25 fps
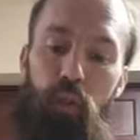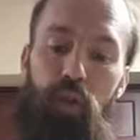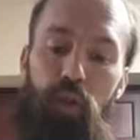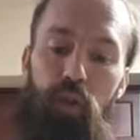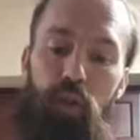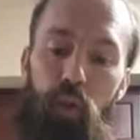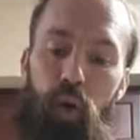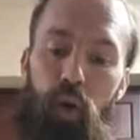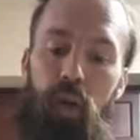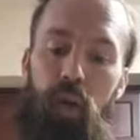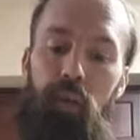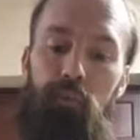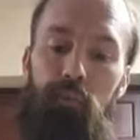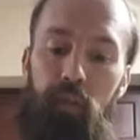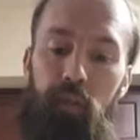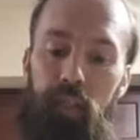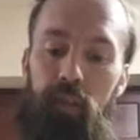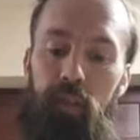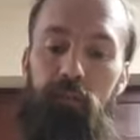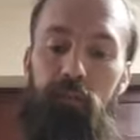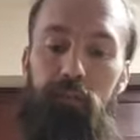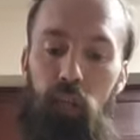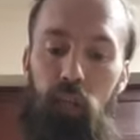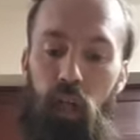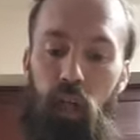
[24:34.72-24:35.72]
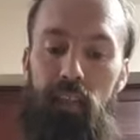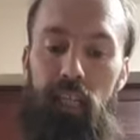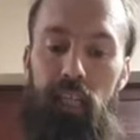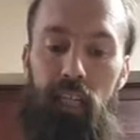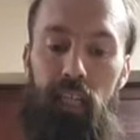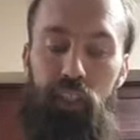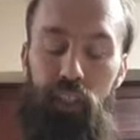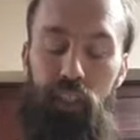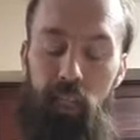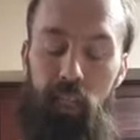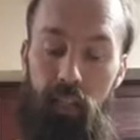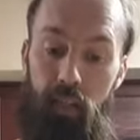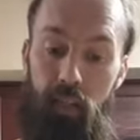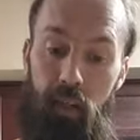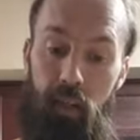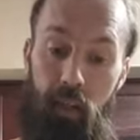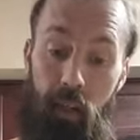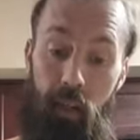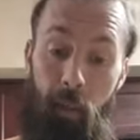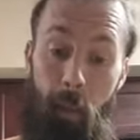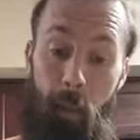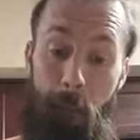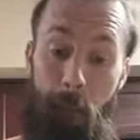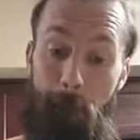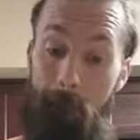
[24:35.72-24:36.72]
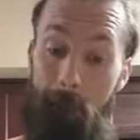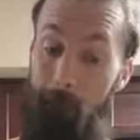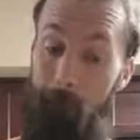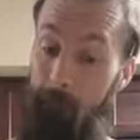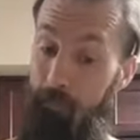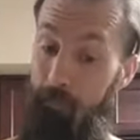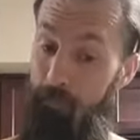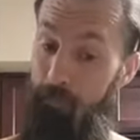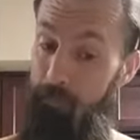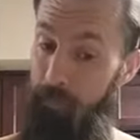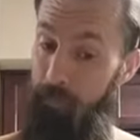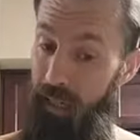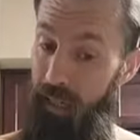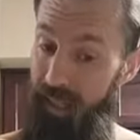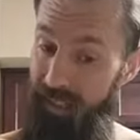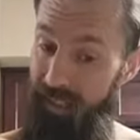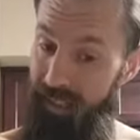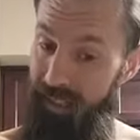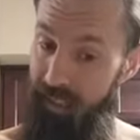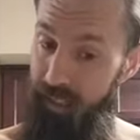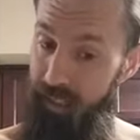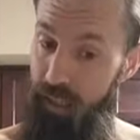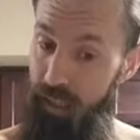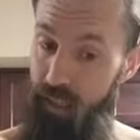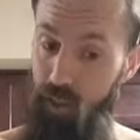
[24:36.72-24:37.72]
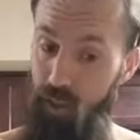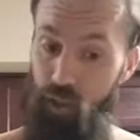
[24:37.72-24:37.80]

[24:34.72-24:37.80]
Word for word: you are, fucking flaunt that shit. But